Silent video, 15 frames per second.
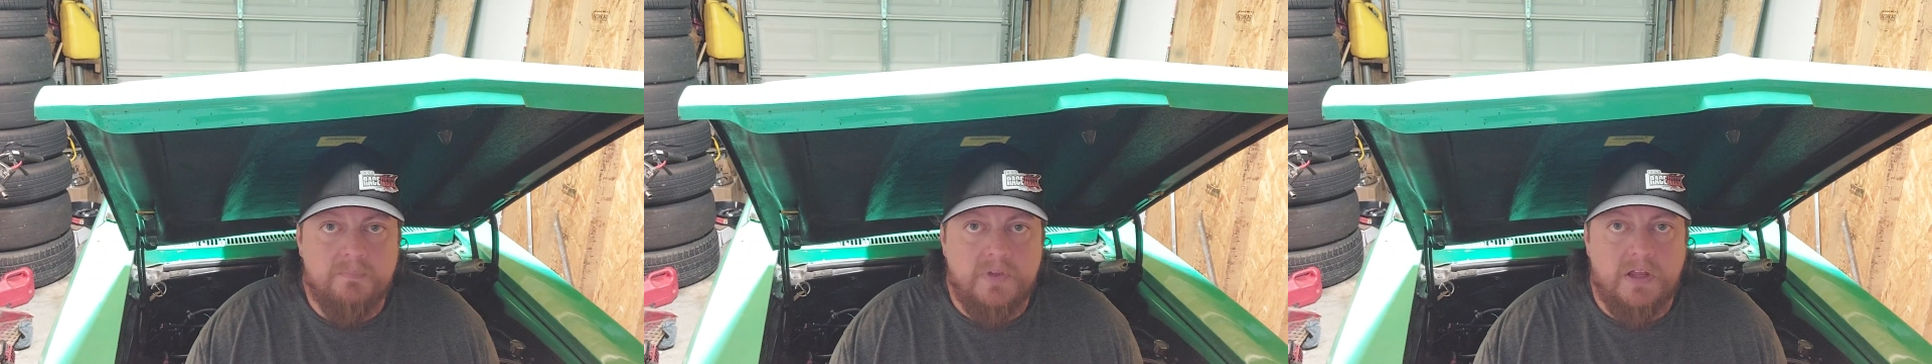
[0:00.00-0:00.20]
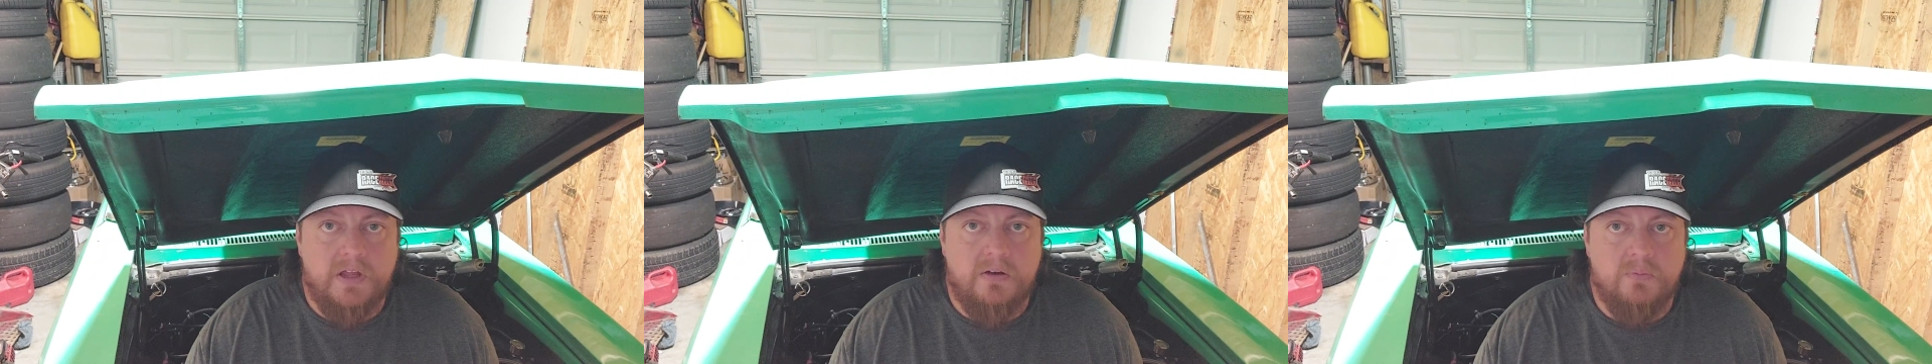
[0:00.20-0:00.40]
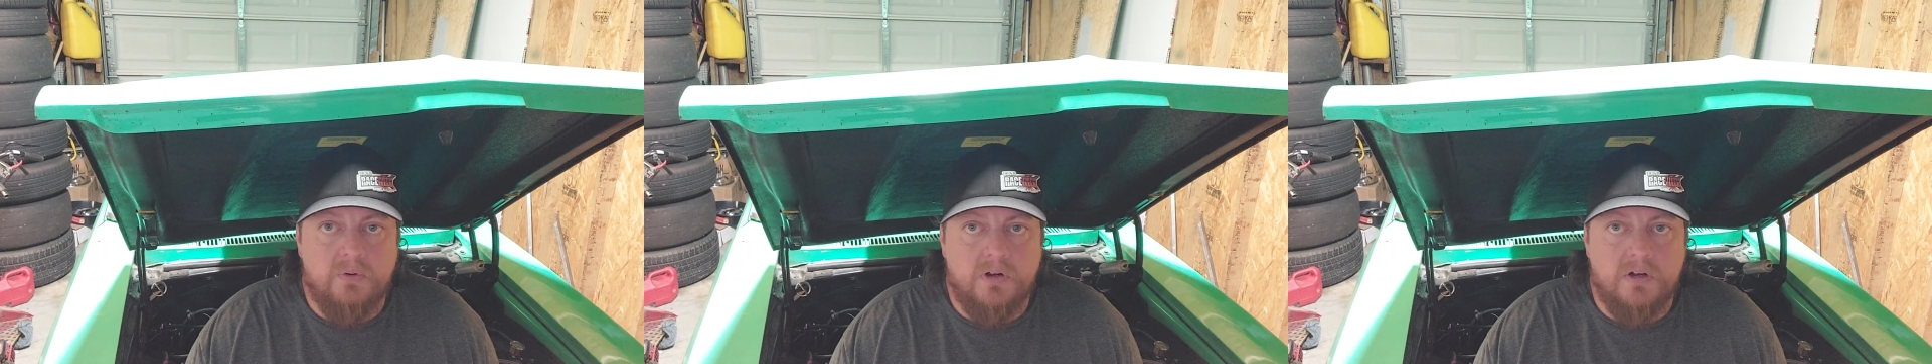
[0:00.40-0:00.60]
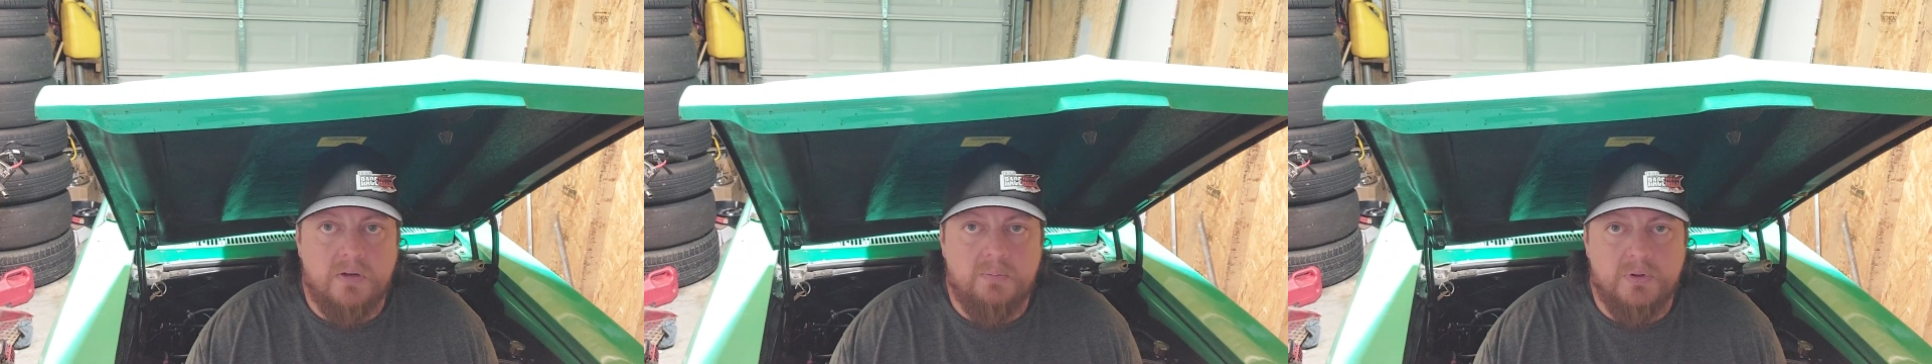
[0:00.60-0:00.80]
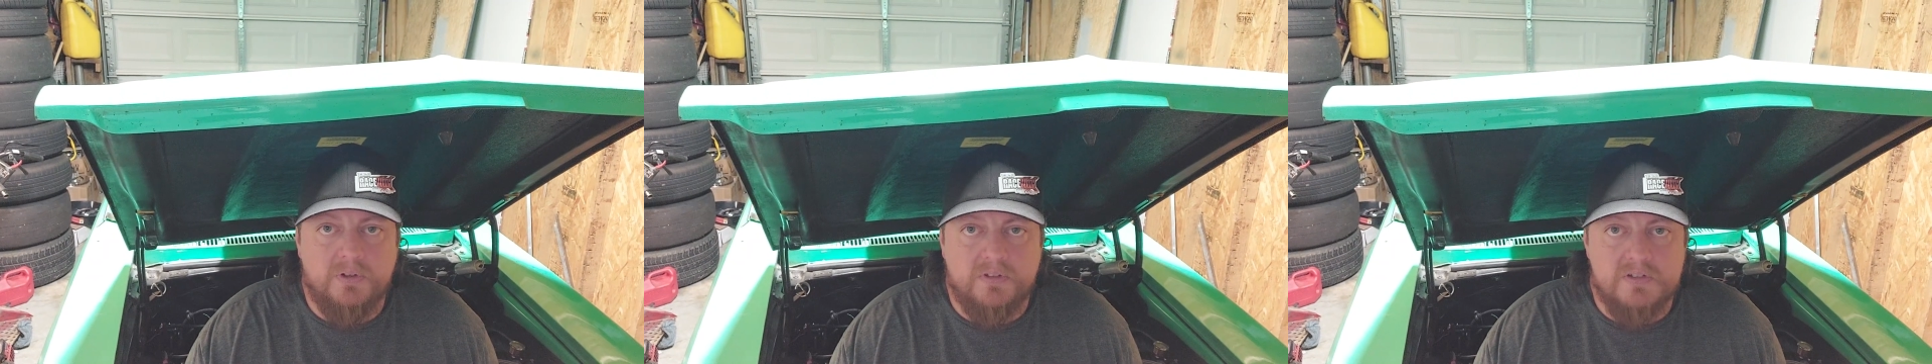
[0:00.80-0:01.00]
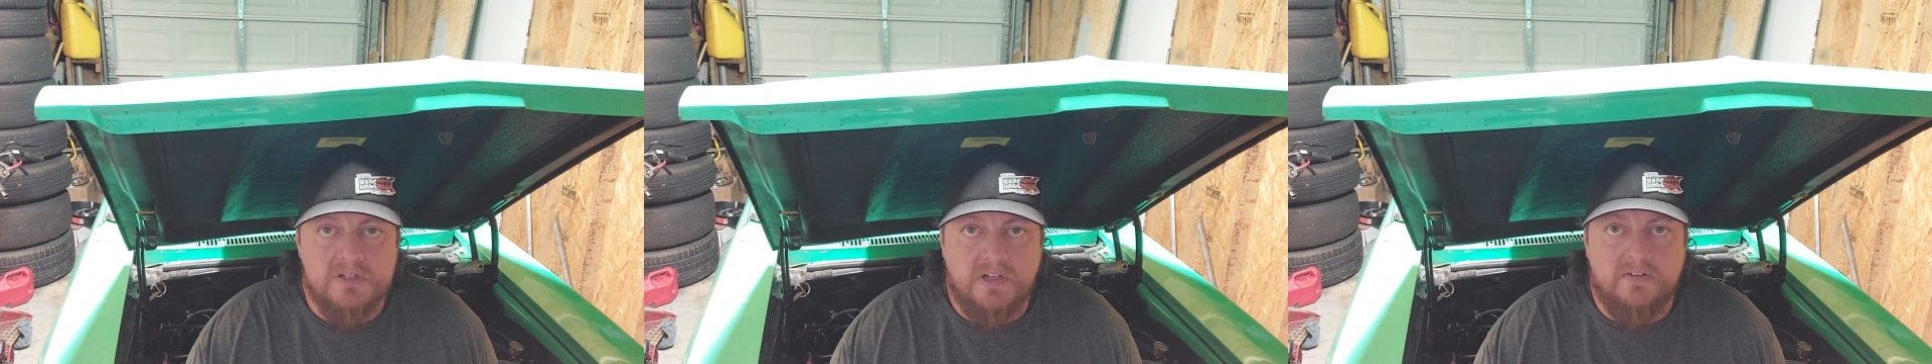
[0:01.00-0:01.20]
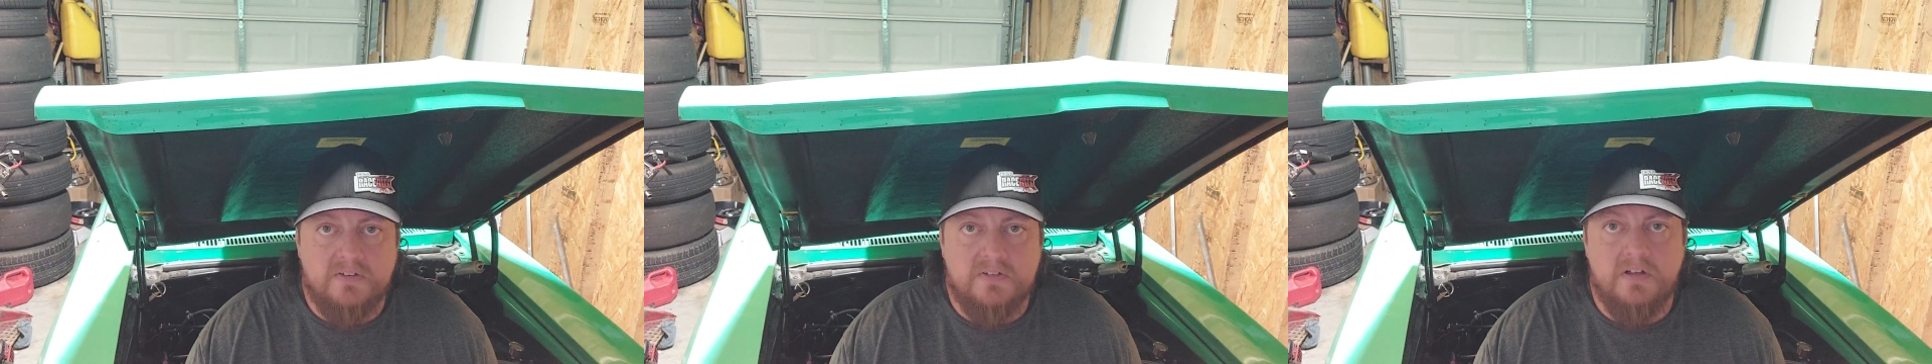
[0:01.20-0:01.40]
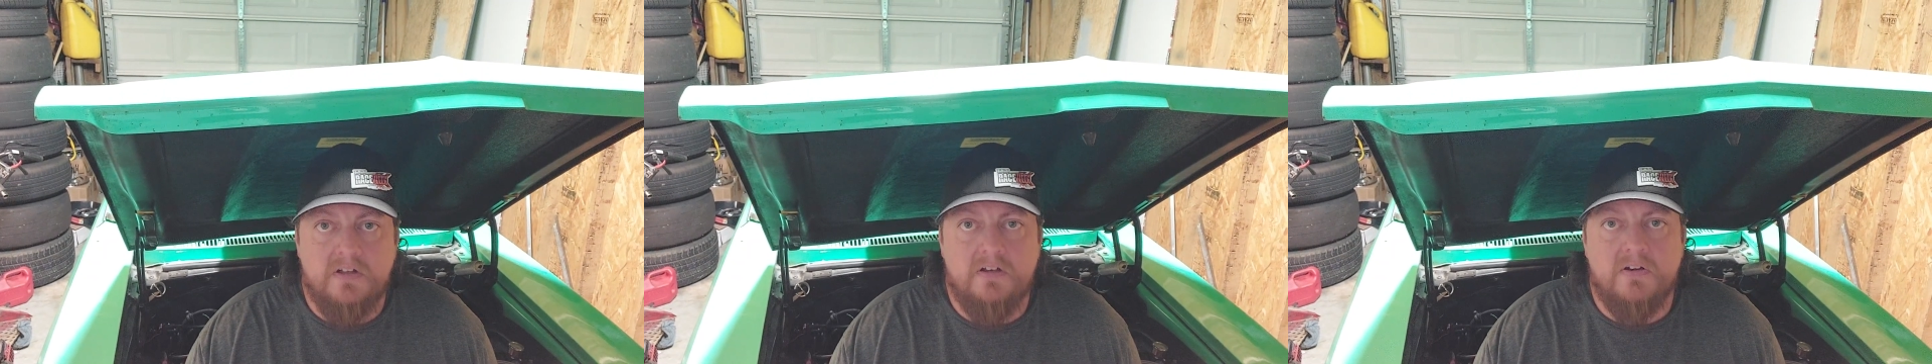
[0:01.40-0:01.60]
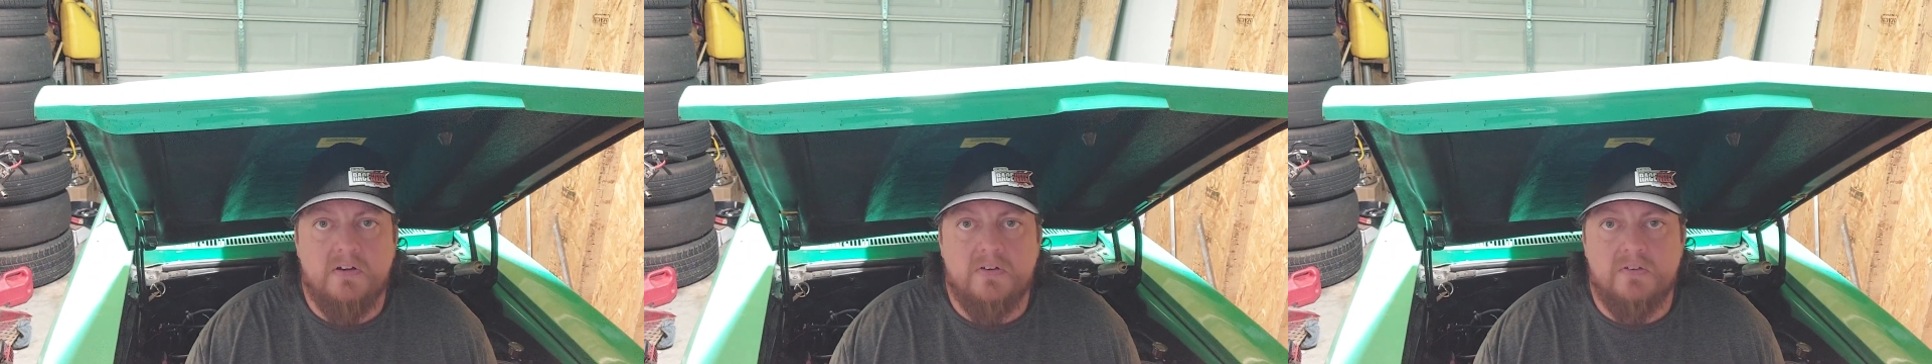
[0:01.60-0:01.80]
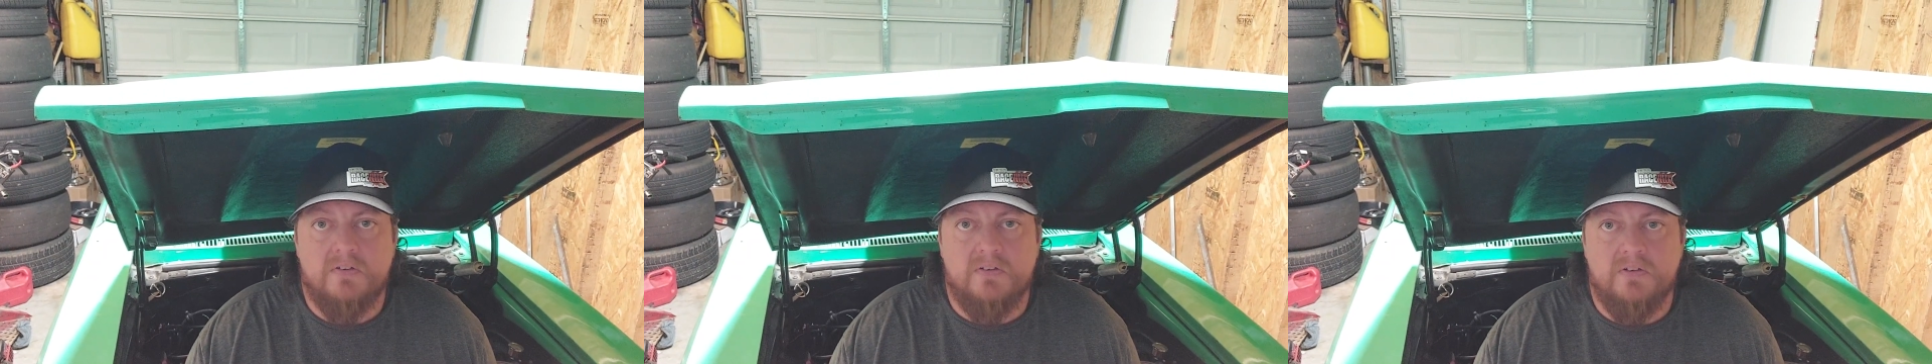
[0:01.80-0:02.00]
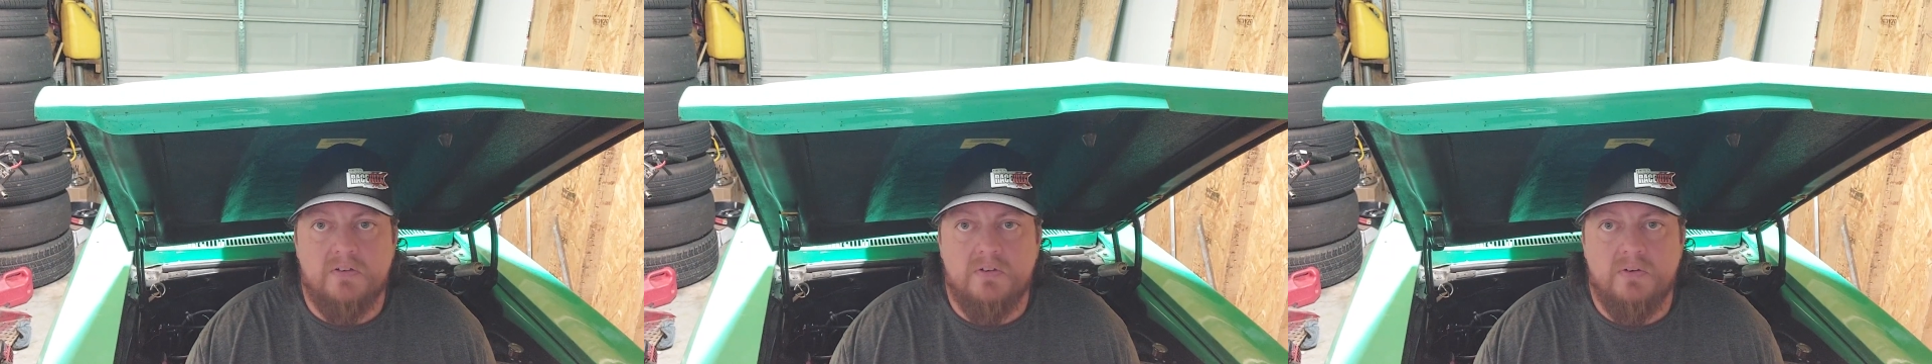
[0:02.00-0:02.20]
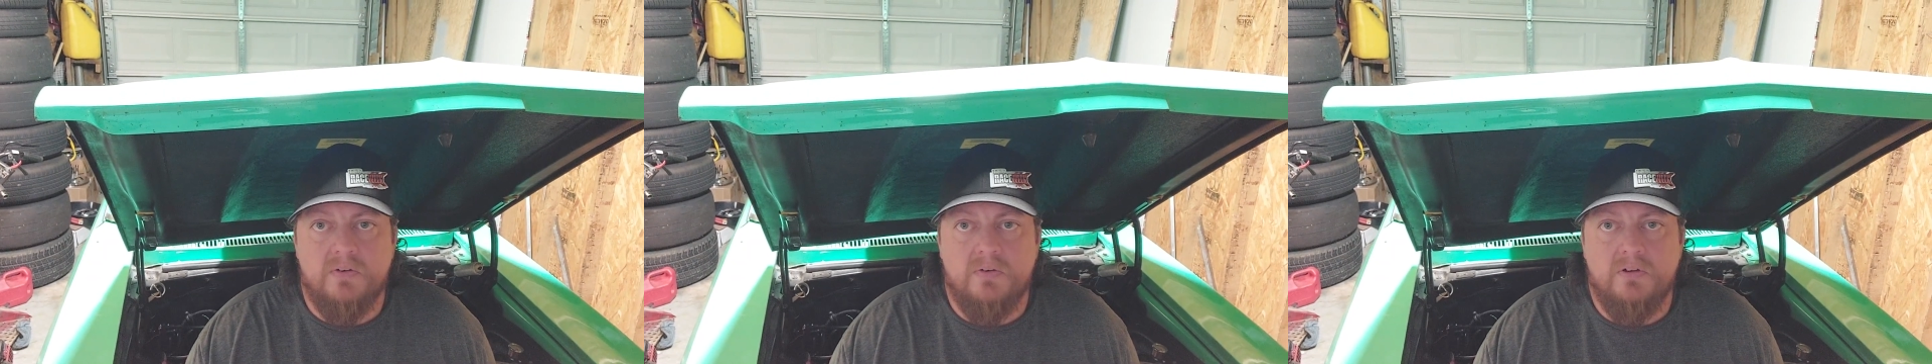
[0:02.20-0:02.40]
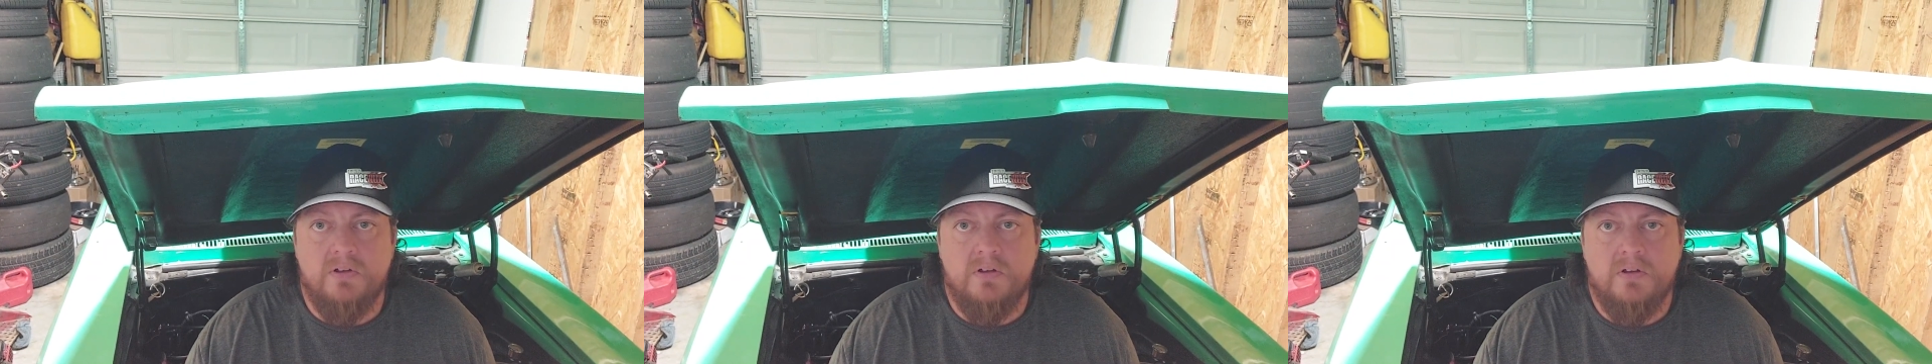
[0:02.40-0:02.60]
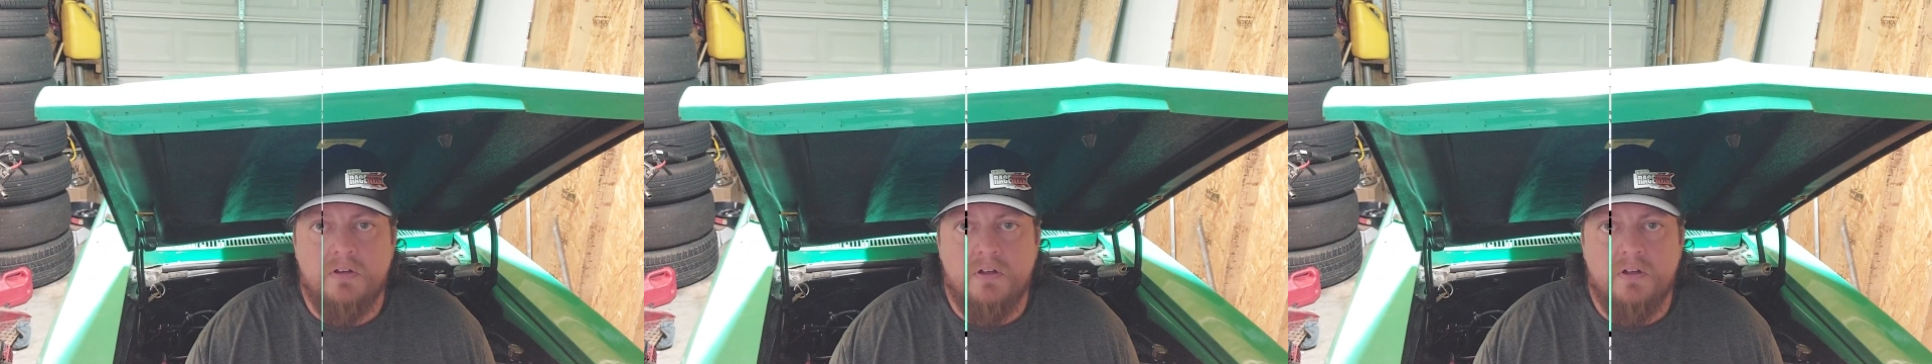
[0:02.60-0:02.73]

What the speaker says: And we're going to put the jets in. Here's the tune.